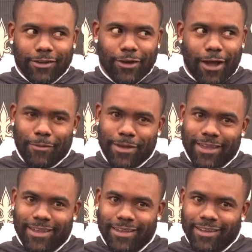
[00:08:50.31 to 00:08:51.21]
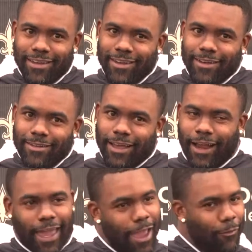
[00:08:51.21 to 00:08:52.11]
You know what I mean?
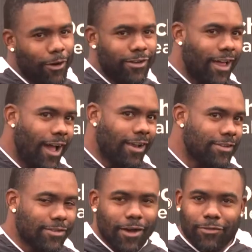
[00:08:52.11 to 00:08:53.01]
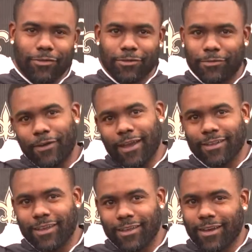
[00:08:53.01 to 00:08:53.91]
I can't wear nine just off of the
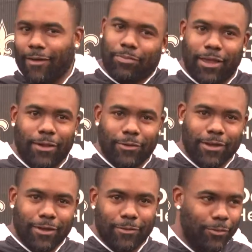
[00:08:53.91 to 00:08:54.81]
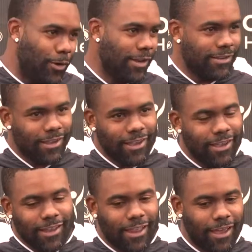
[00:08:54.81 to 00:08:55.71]
fact that I played with him and what he
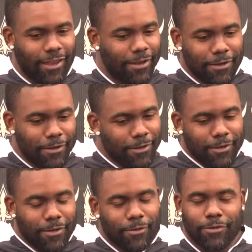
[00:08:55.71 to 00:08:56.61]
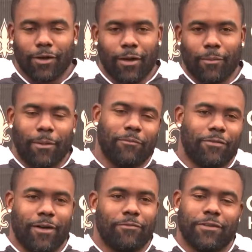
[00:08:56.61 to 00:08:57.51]
did. Like, so I'm I'm
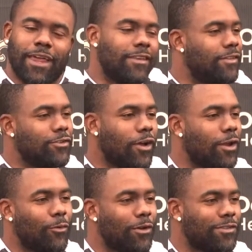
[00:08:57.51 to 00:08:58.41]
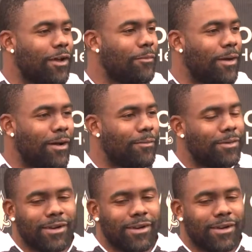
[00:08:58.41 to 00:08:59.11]
I'm finessing, trying to work something out.